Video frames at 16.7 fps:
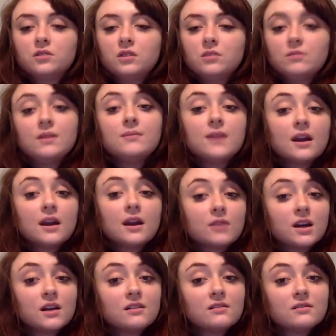Maybe I
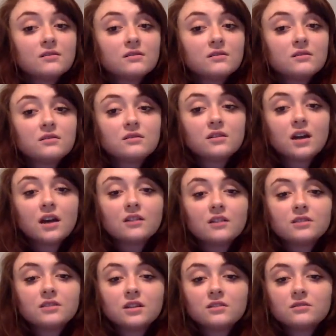will. I
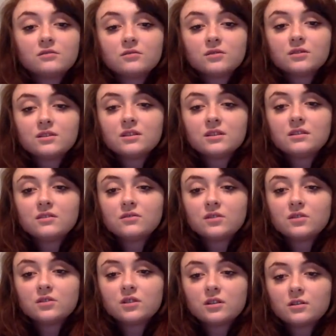don't know. We'll see in the
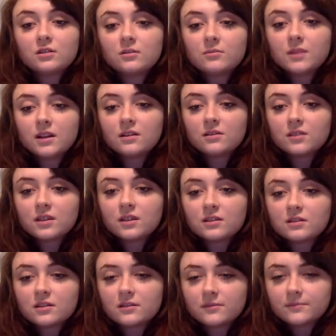future, but I don't think
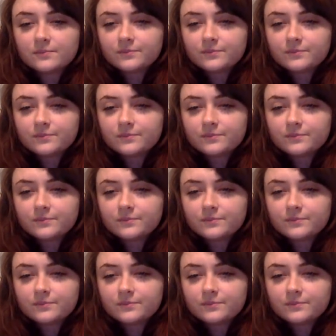so.